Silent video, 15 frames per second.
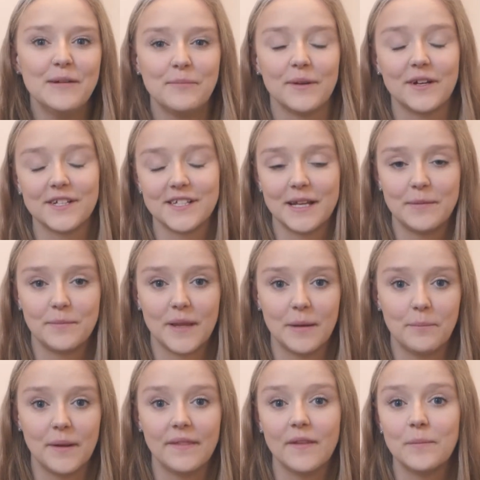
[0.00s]
because
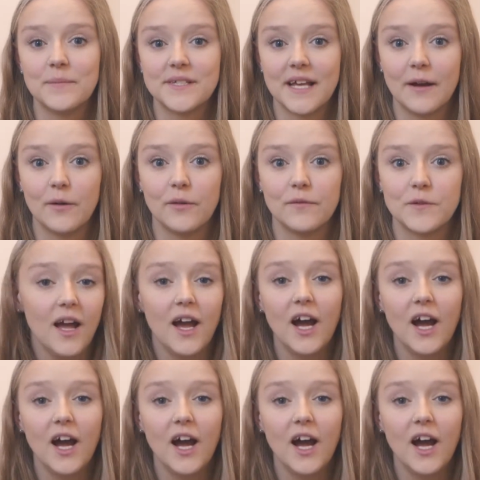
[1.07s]
they'd been themselves.